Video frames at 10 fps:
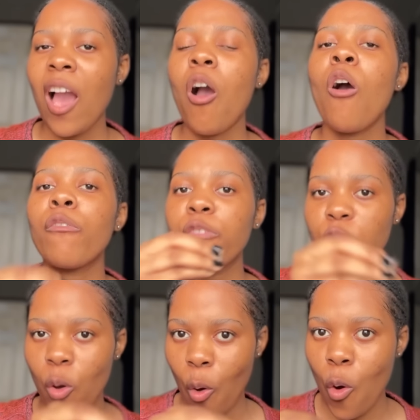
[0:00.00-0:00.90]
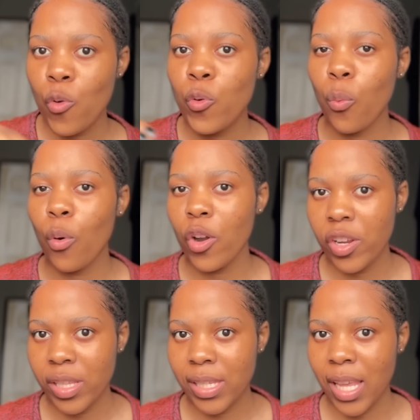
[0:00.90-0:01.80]
of your own
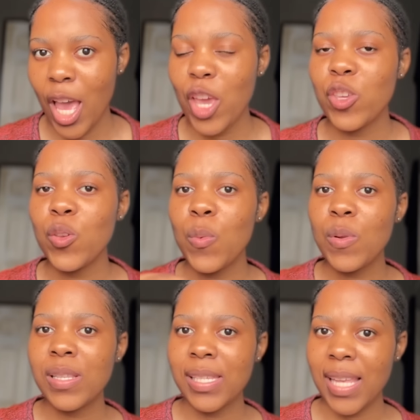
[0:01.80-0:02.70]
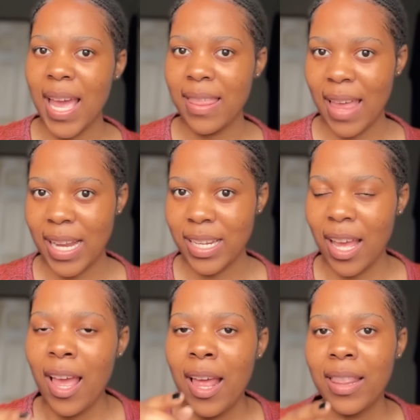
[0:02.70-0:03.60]
words, you will say that
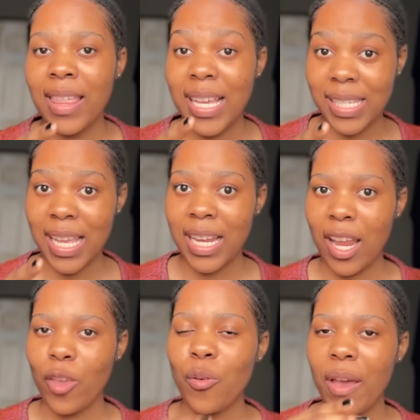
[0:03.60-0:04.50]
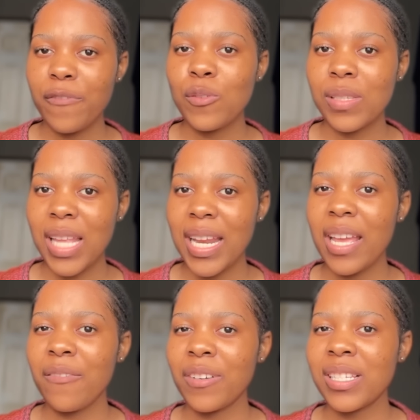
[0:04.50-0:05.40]
they said you have to study
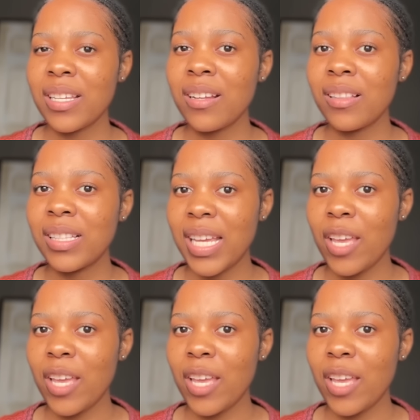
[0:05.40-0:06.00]
every single day.